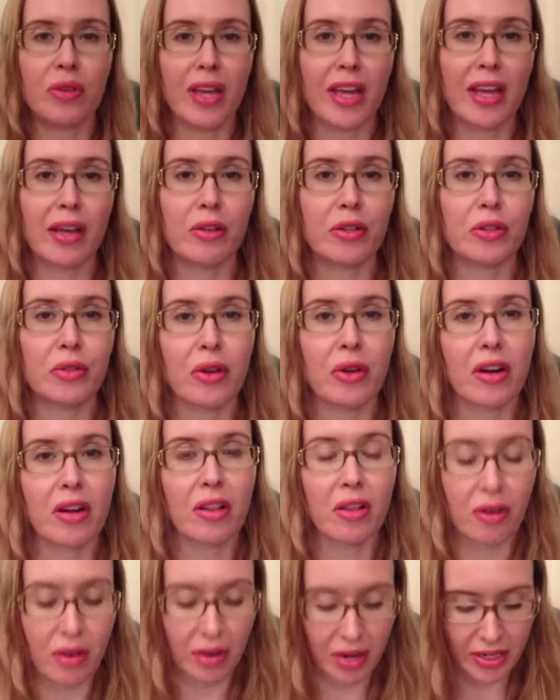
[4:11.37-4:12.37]
it'll do her a
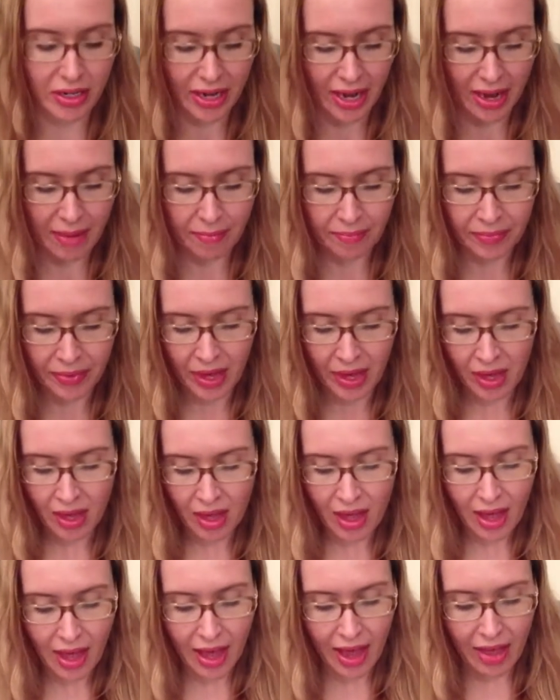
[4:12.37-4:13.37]
longer time.
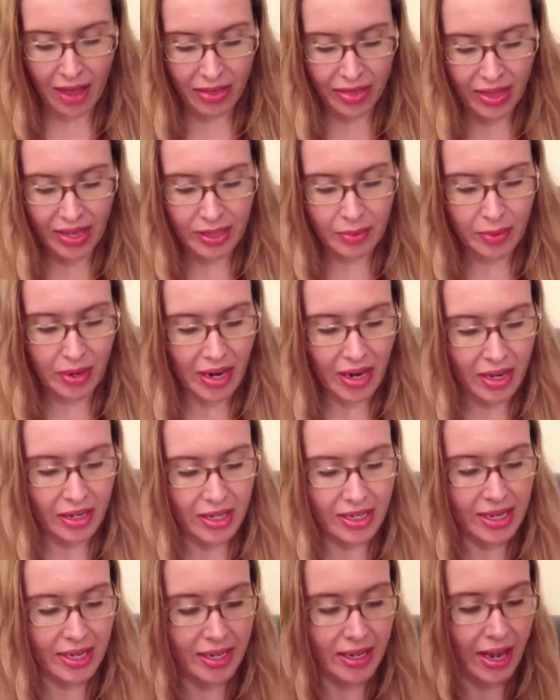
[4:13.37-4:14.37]
And this one I
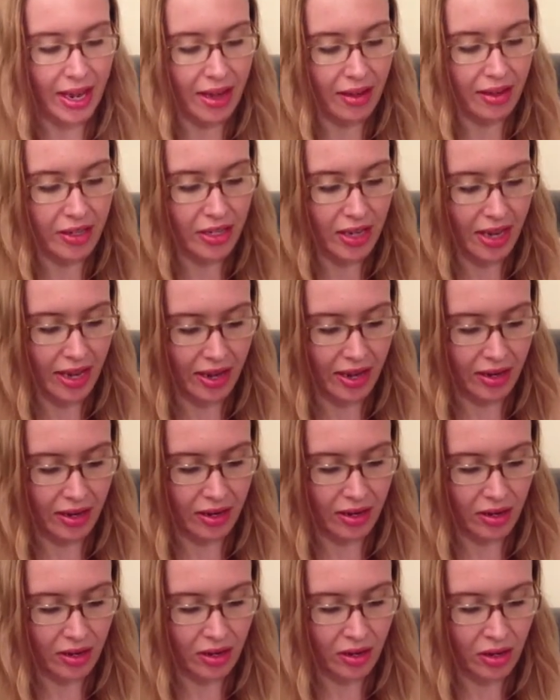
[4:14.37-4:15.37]
did get in
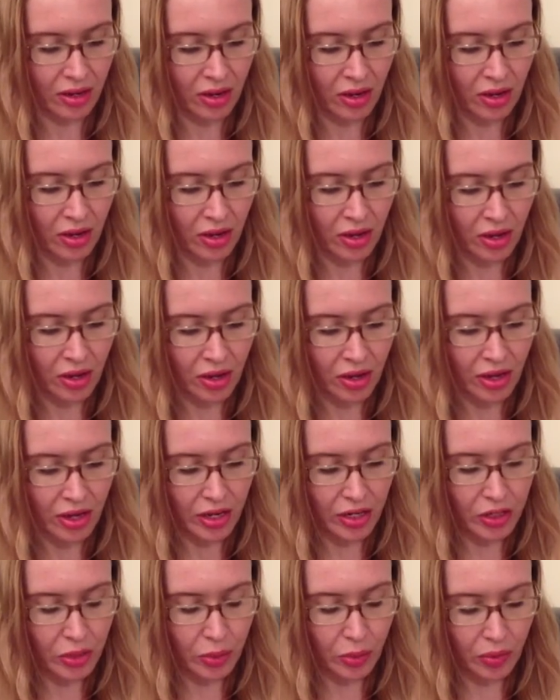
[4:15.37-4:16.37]

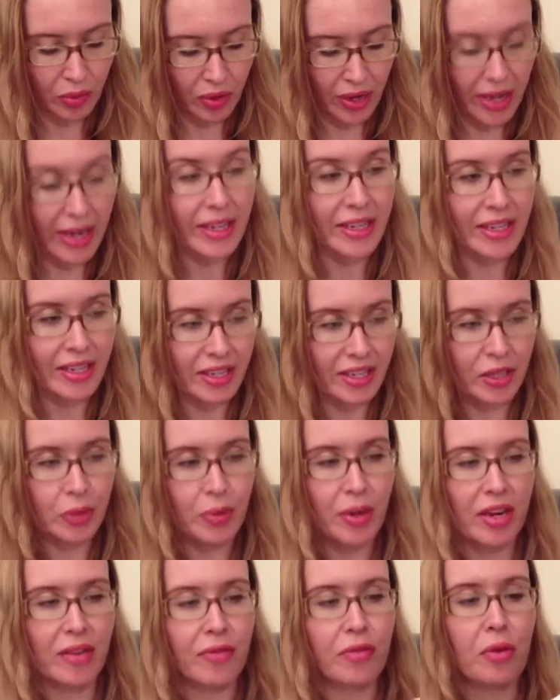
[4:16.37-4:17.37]
18 to
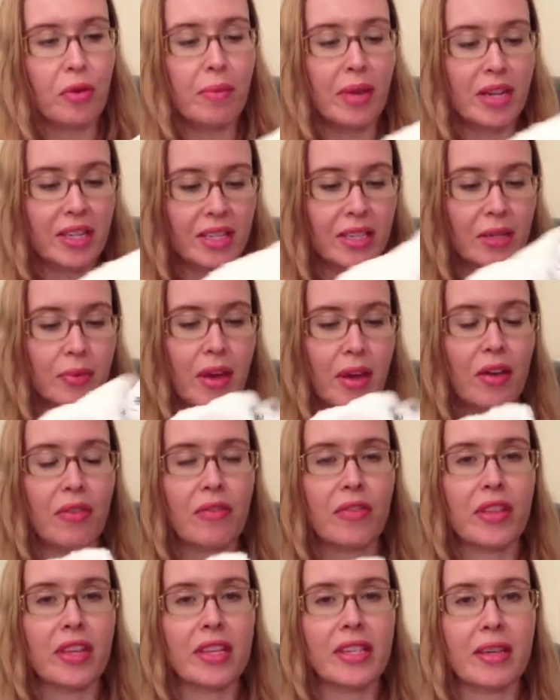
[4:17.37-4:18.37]
24 months as well
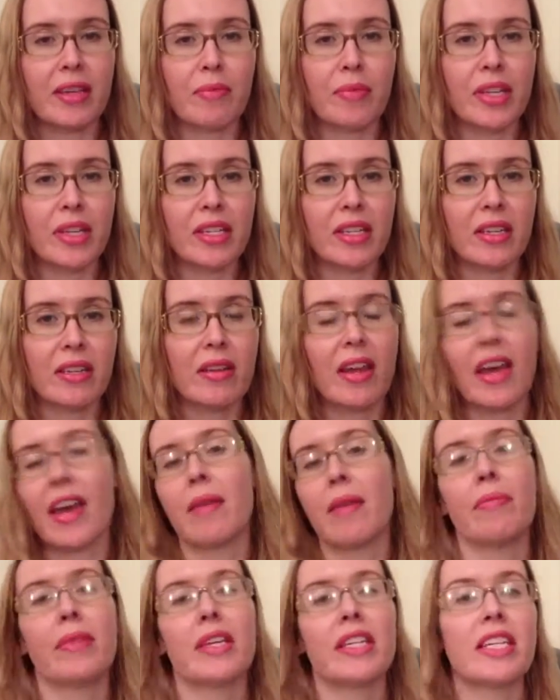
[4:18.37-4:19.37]
for the same reason.
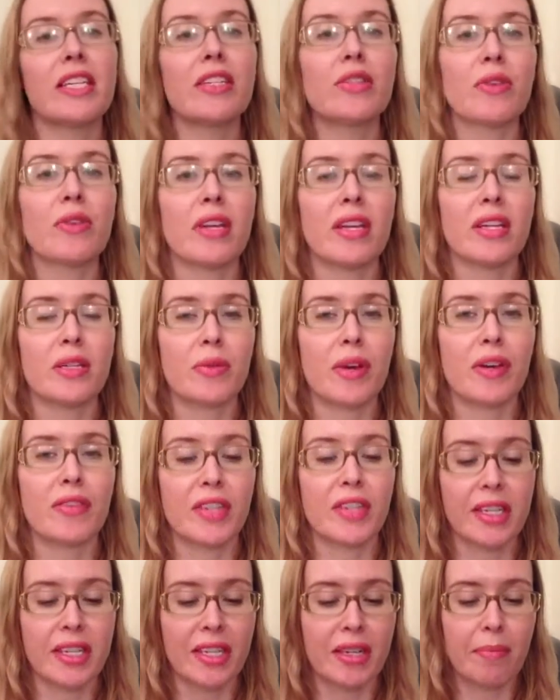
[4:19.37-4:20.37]
They did do it in a 12
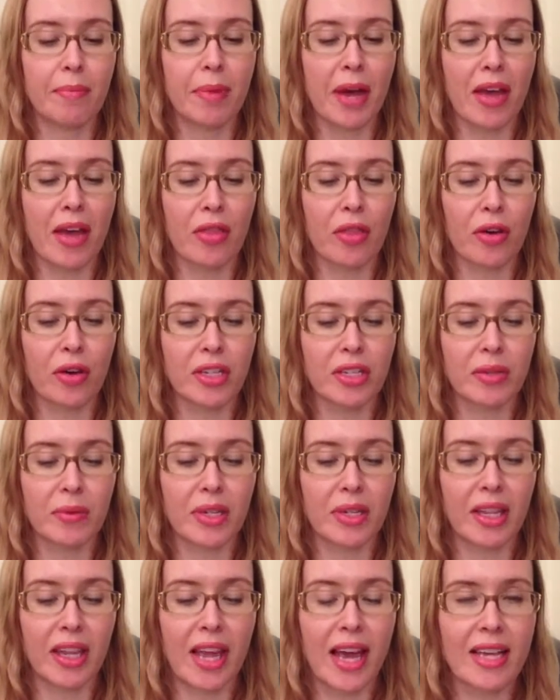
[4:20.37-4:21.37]
to 18, but I thought it
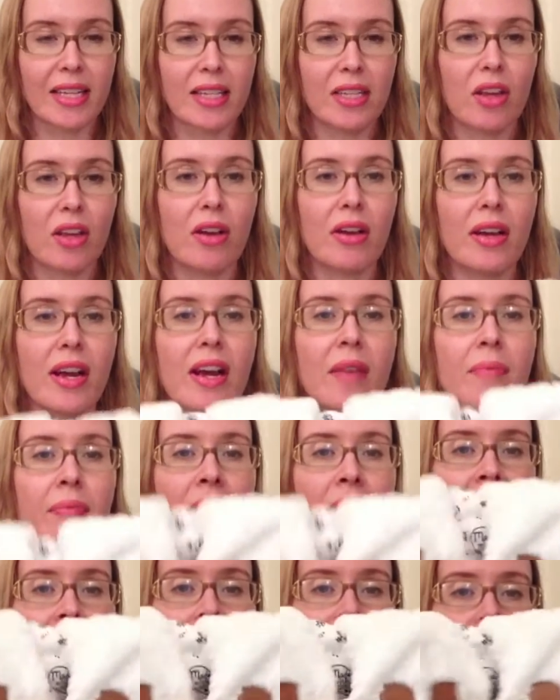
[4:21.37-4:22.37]
would last longer.
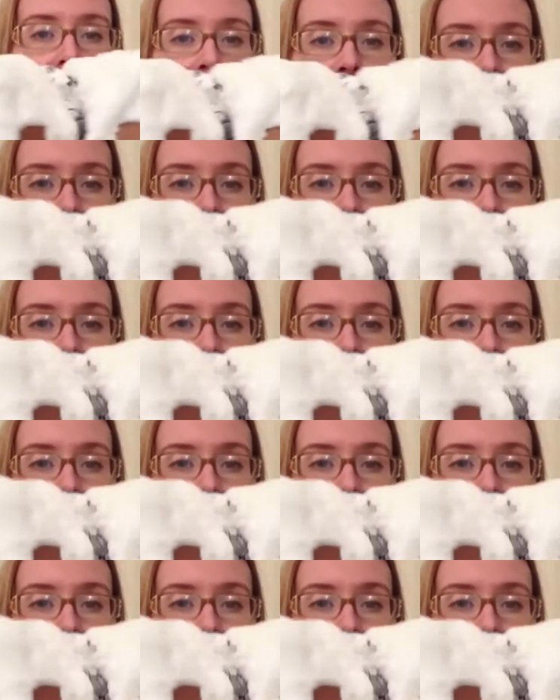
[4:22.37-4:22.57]
And